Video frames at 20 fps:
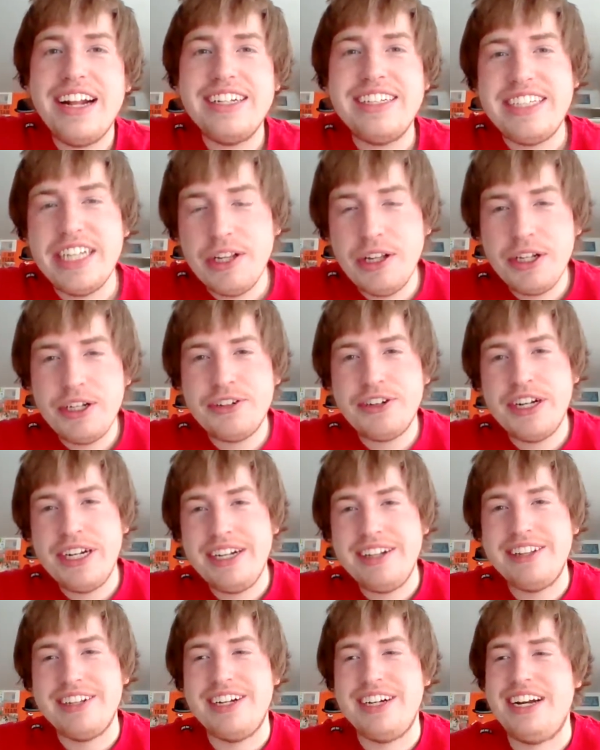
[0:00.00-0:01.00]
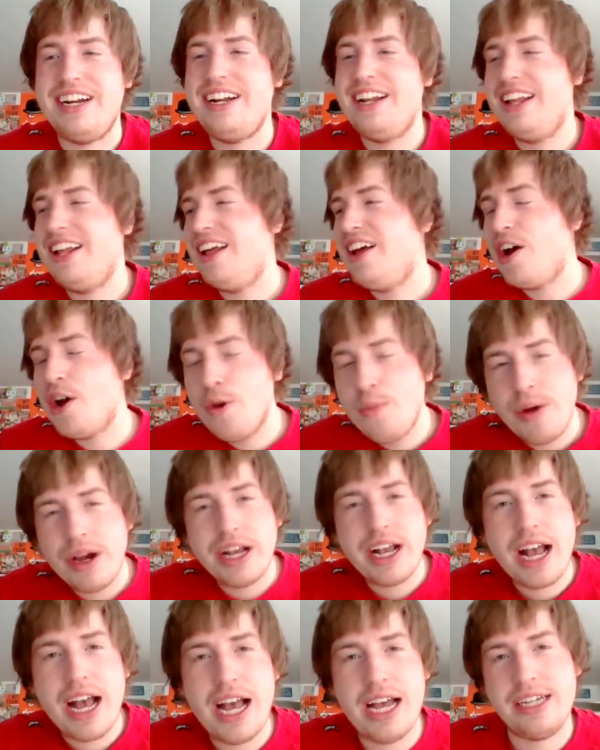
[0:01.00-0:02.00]
Dylan Ringler. Oh my
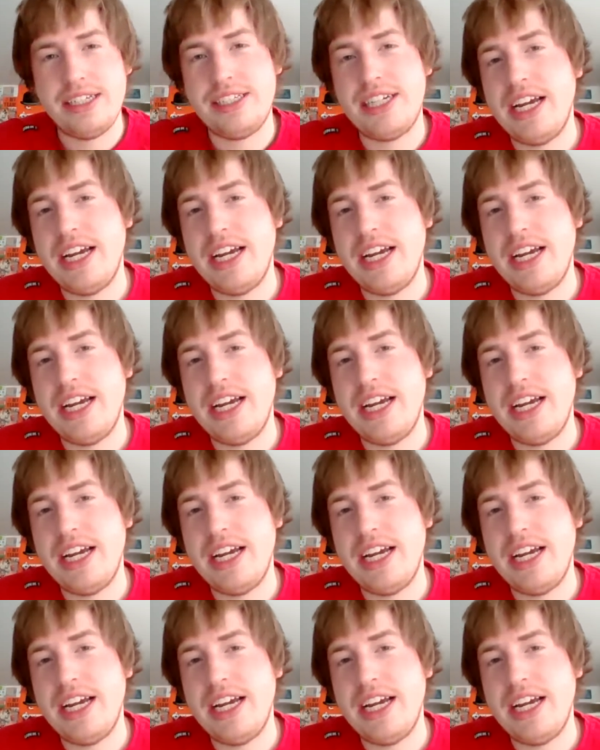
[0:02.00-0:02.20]
gosh.